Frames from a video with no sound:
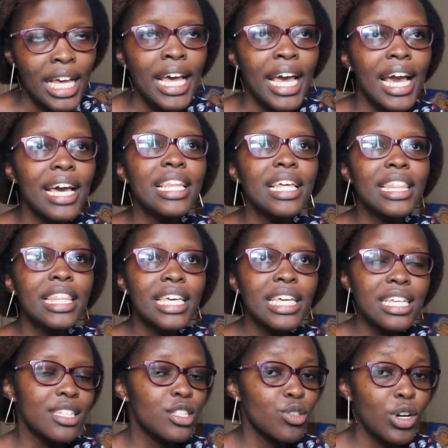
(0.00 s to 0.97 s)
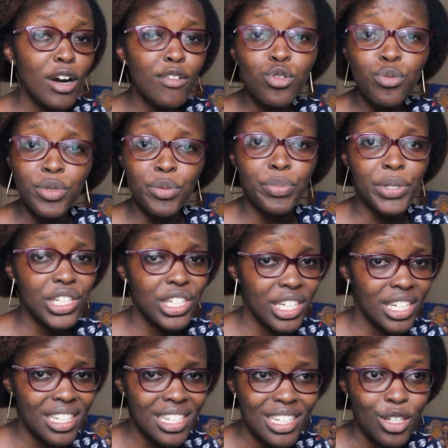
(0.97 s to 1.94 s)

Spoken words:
And the thing is, you have to be patient.